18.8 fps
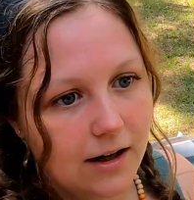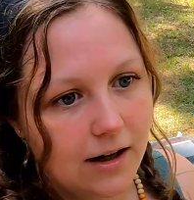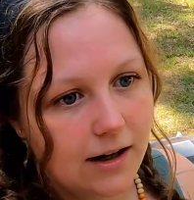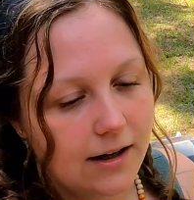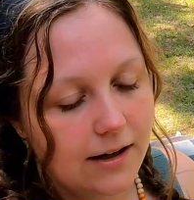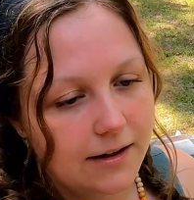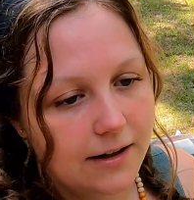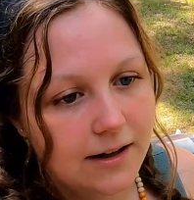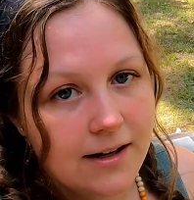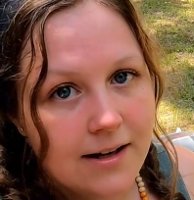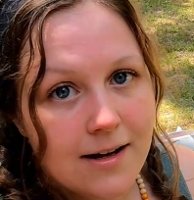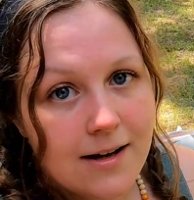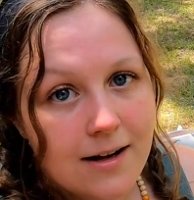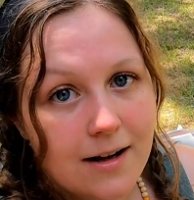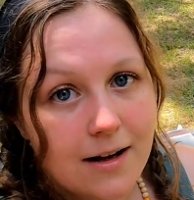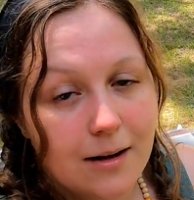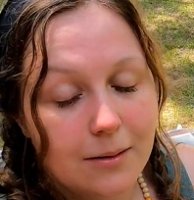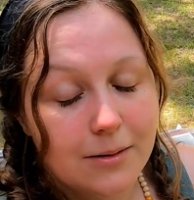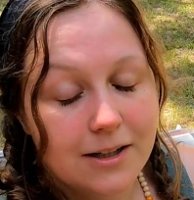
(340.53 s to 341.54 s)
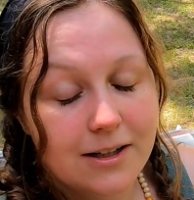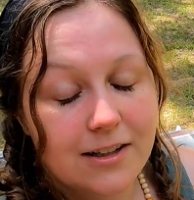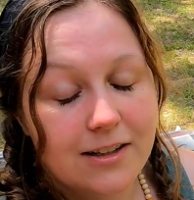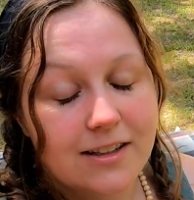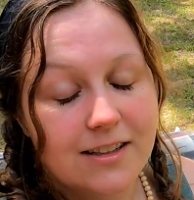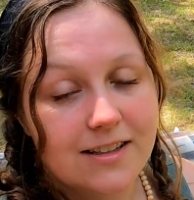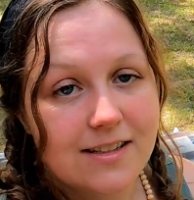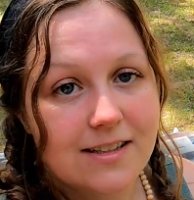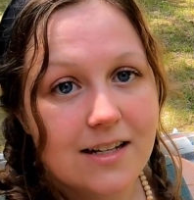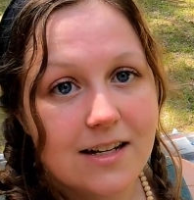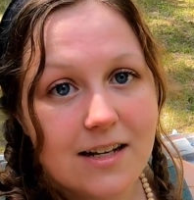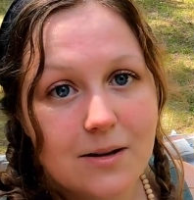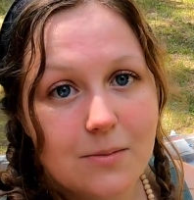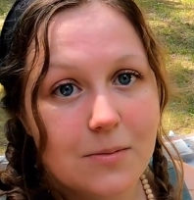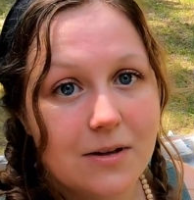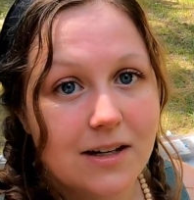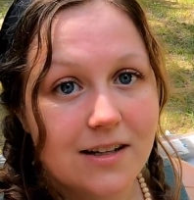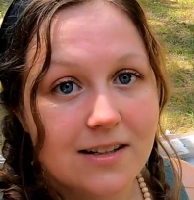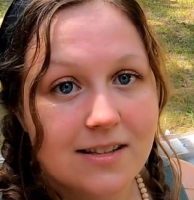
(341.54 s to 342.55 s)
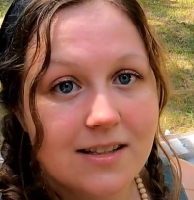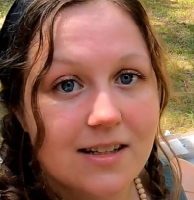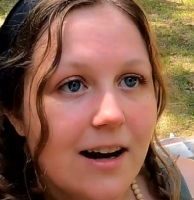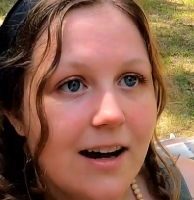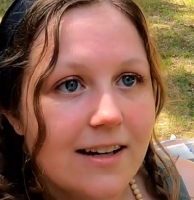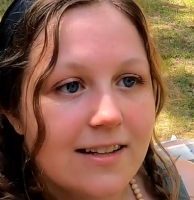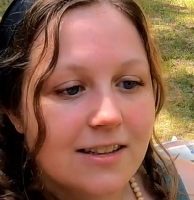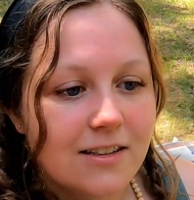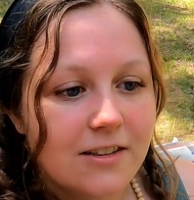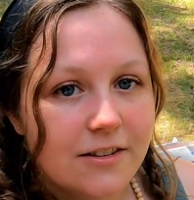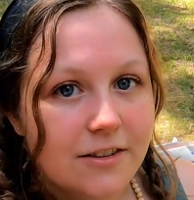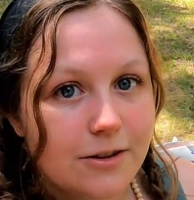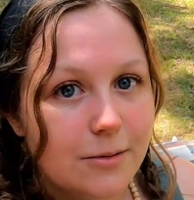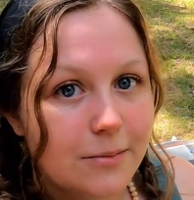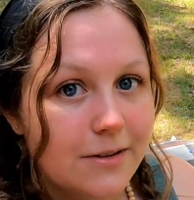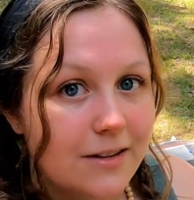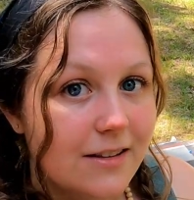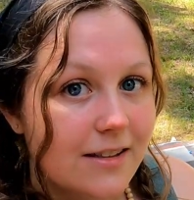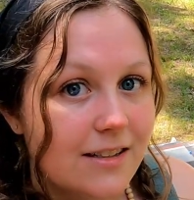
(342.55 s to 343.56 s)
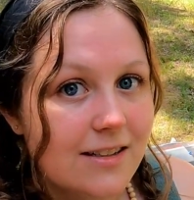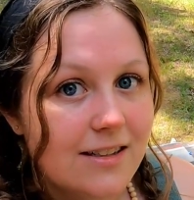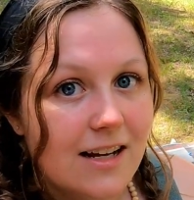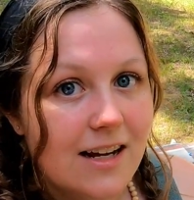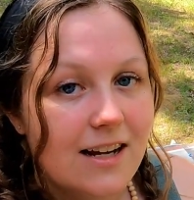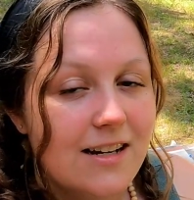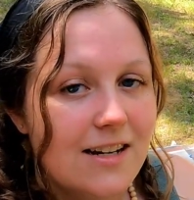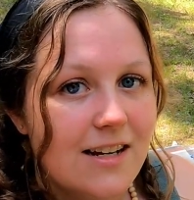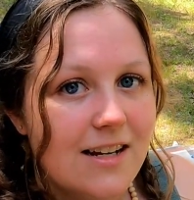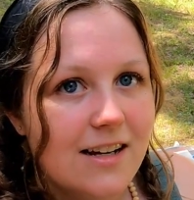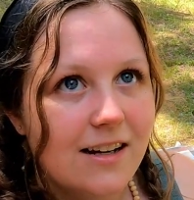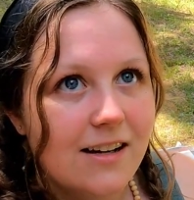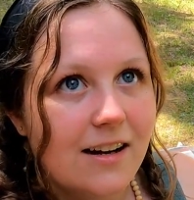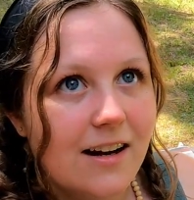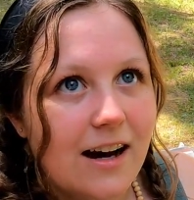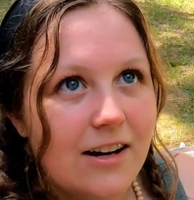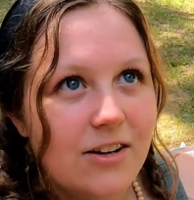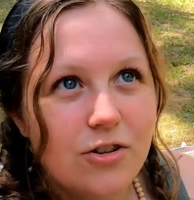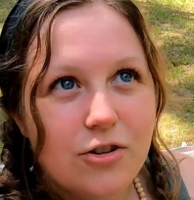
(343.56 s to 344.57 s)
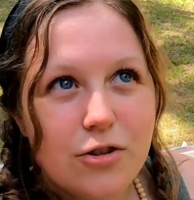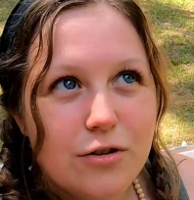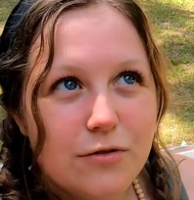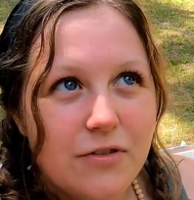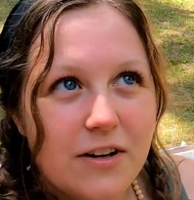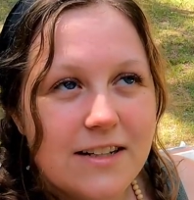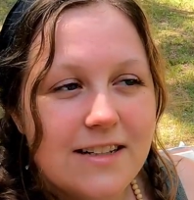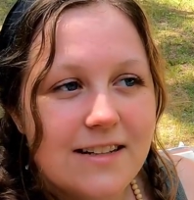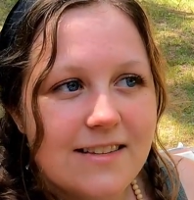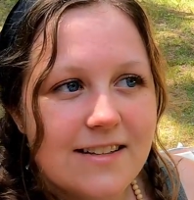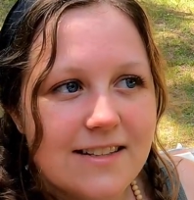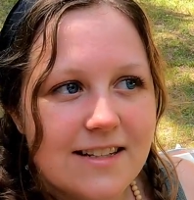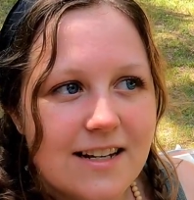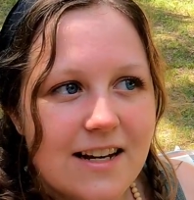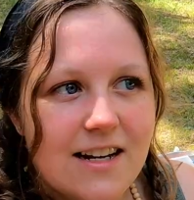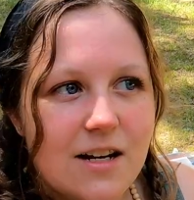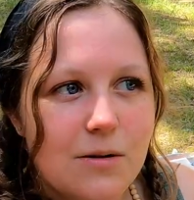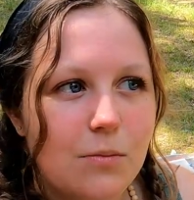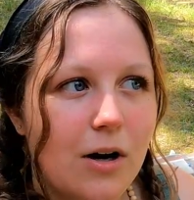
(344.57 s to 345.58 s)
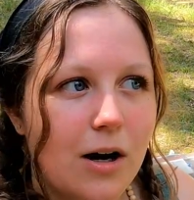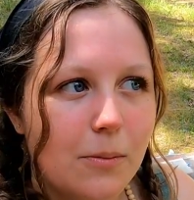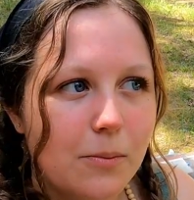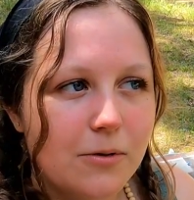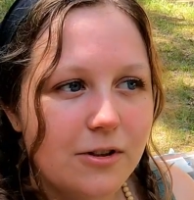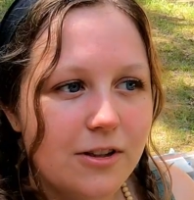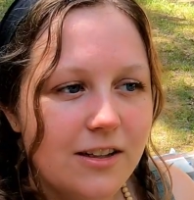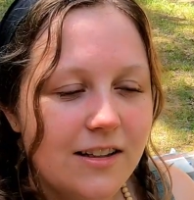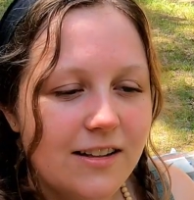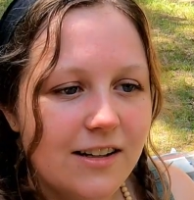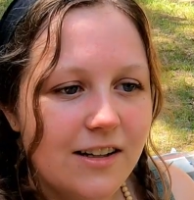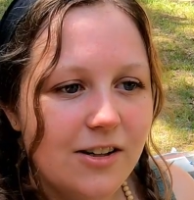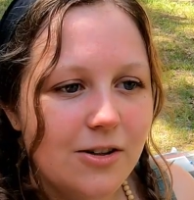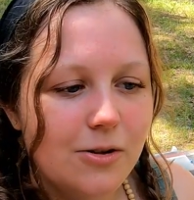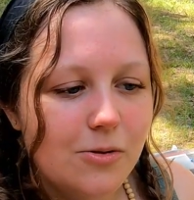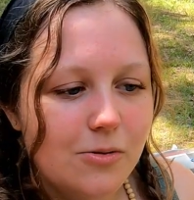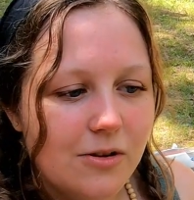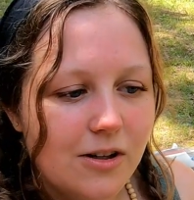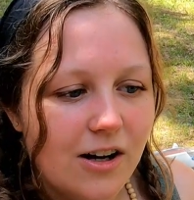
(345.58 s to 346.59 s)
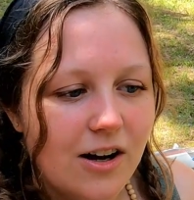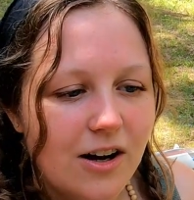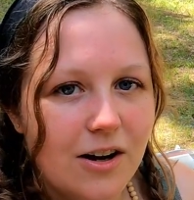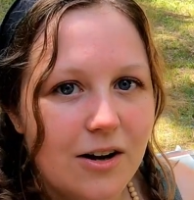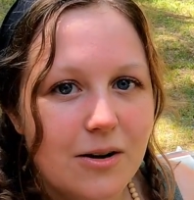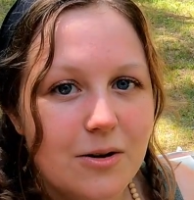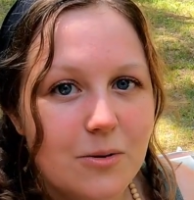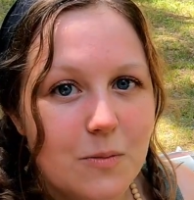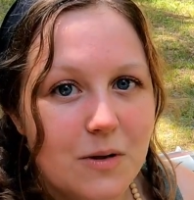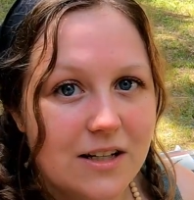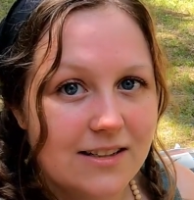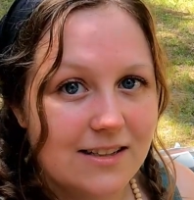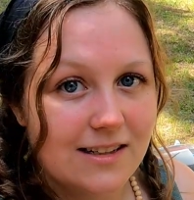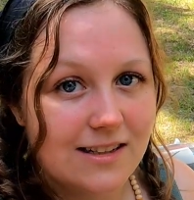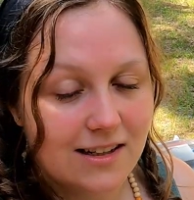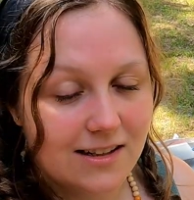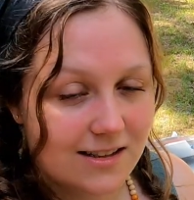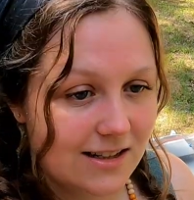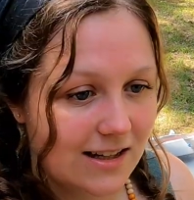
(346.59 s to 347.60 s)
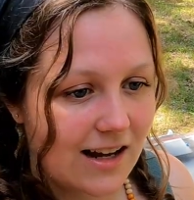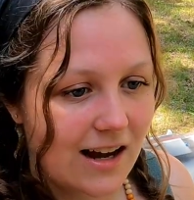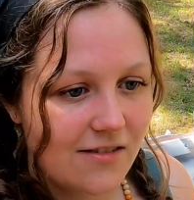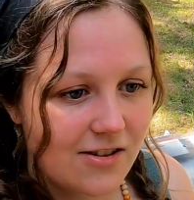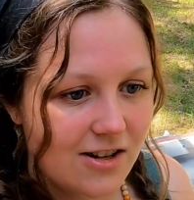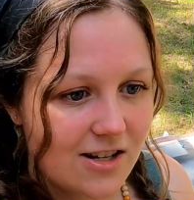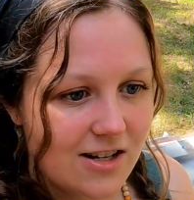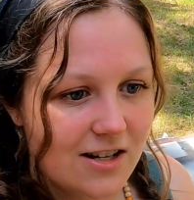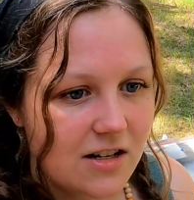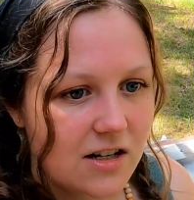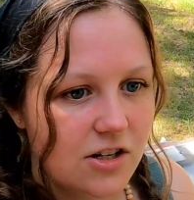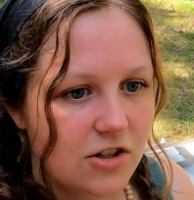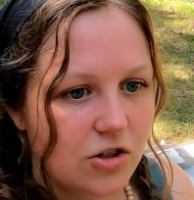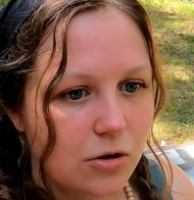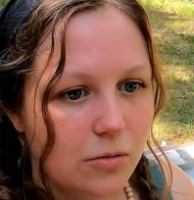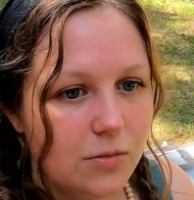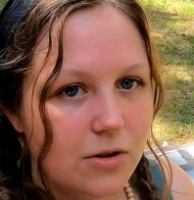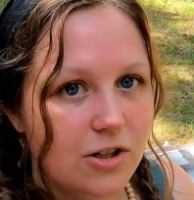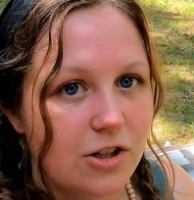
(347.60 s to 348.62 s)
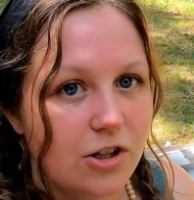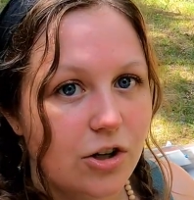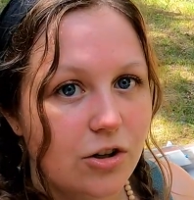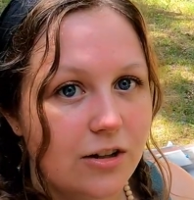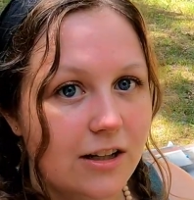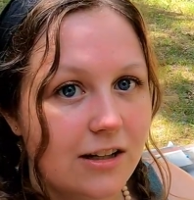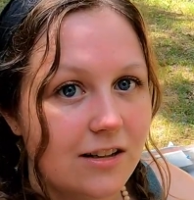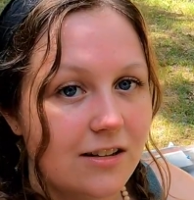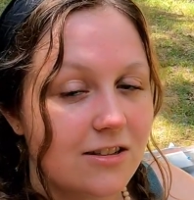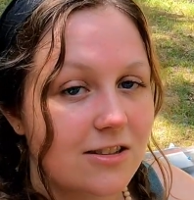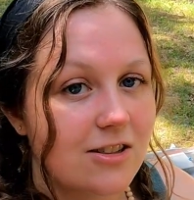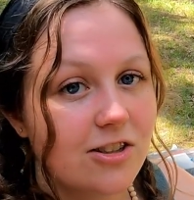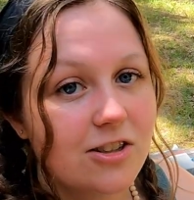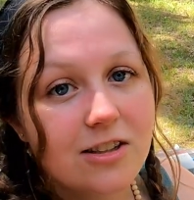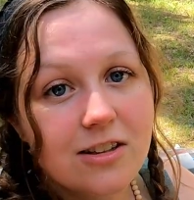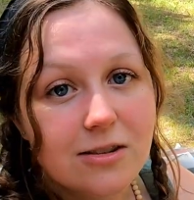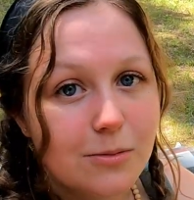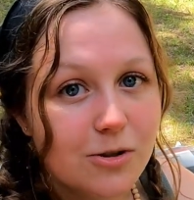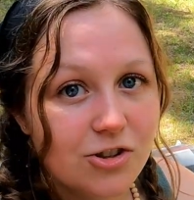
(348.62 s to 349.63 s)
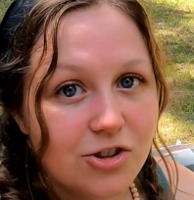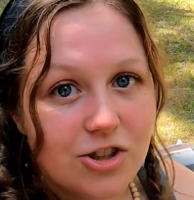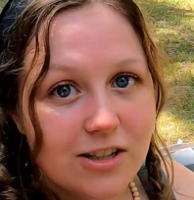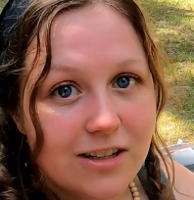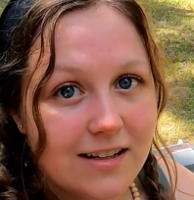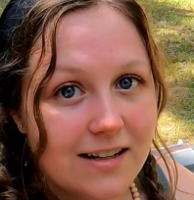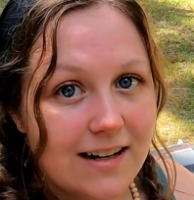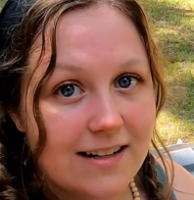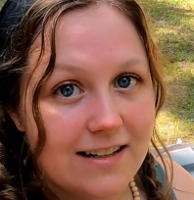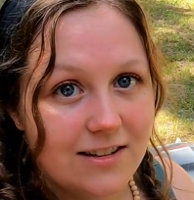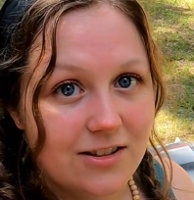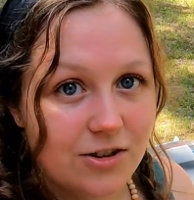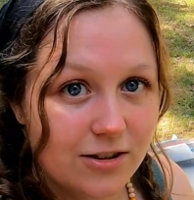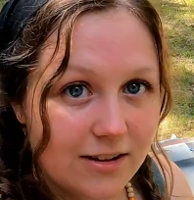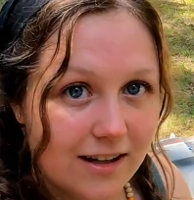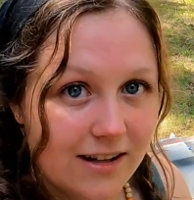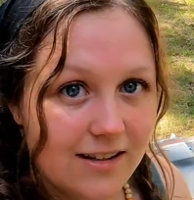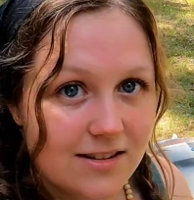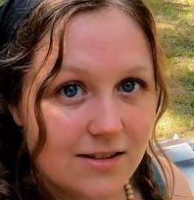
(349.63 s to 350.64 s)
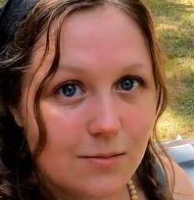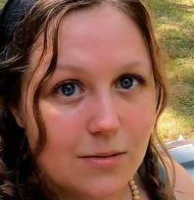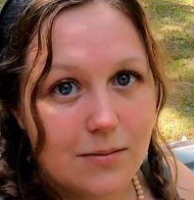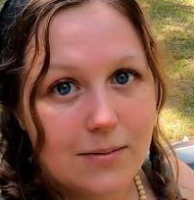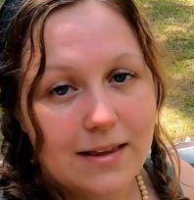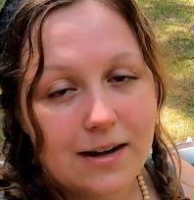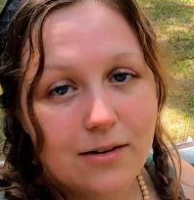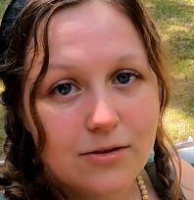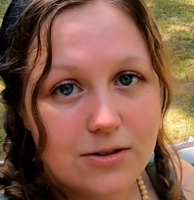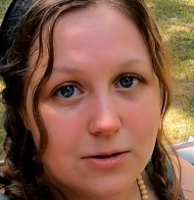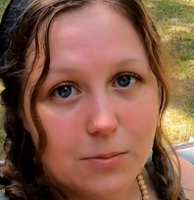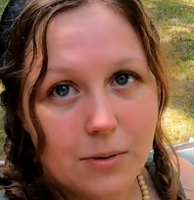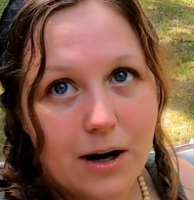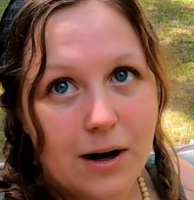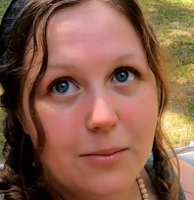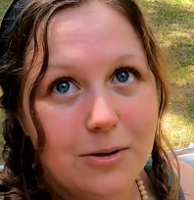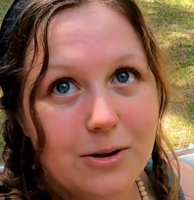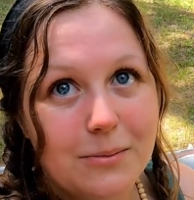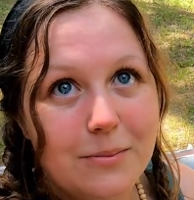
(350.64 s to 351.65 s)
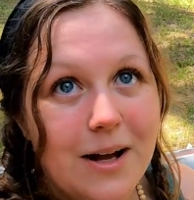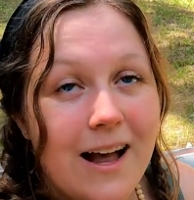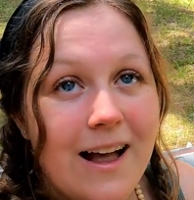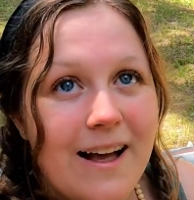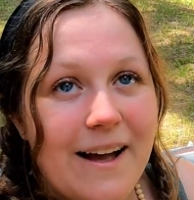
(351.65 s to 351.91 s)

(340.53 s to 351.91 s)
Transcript: I'll be honest, because I did a little bit of the sanding. I don't know if I did the sanding properly though, because I texted Kevin and he told me to go like in a circular motion and I didn't do that, so maybe that was the problem.